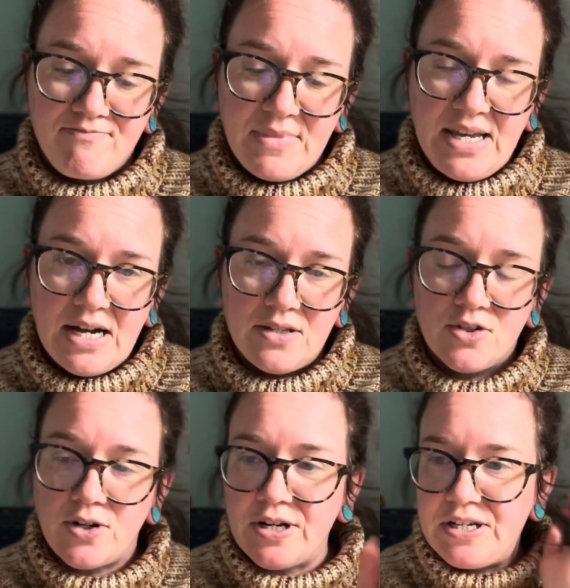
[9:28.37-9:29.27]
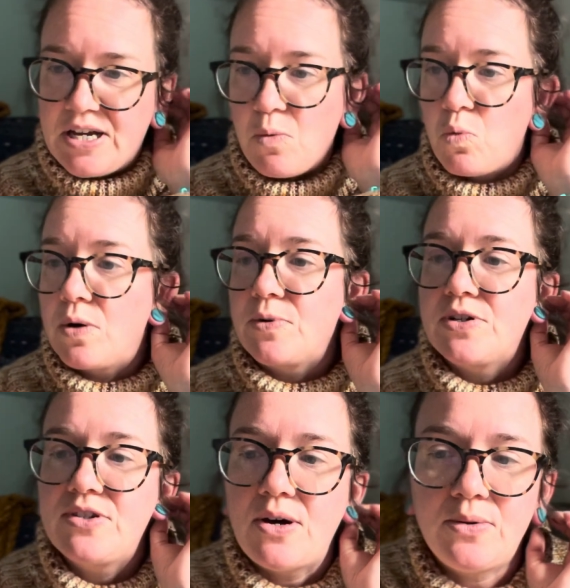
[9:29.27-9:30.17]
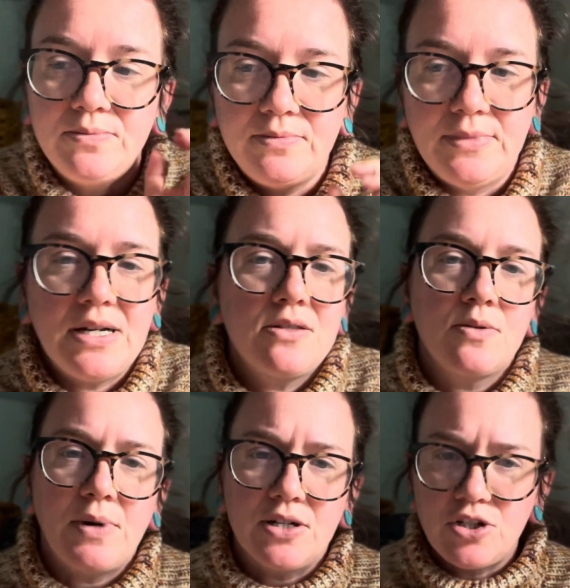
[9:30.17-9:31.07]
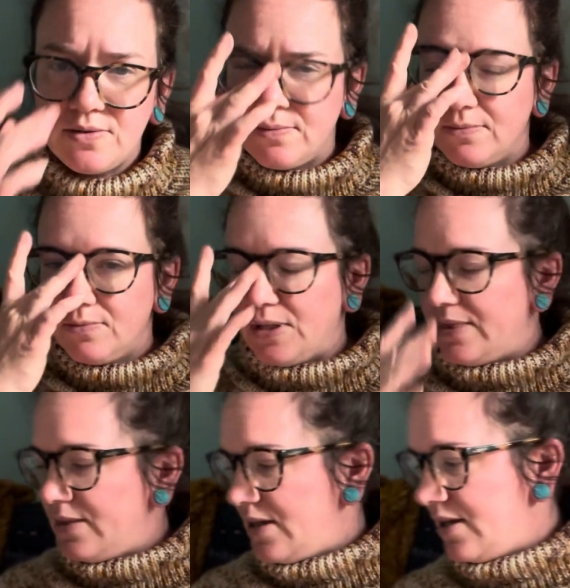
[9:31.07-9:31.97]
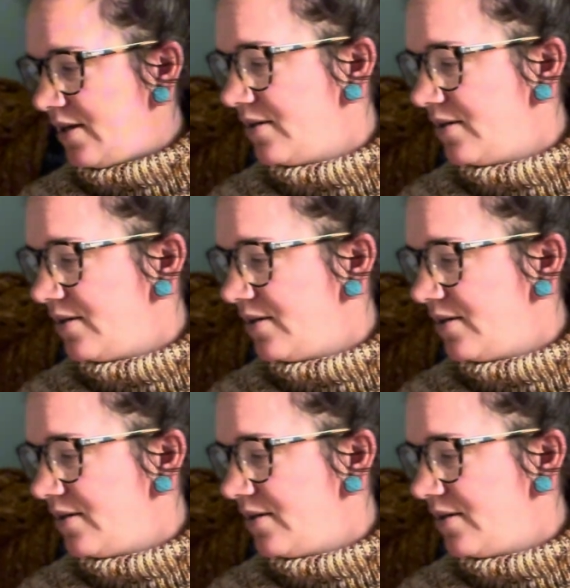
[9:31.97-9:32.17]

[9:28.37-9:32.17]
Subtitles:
Yeah, it's starting to get warmer, so not so much with the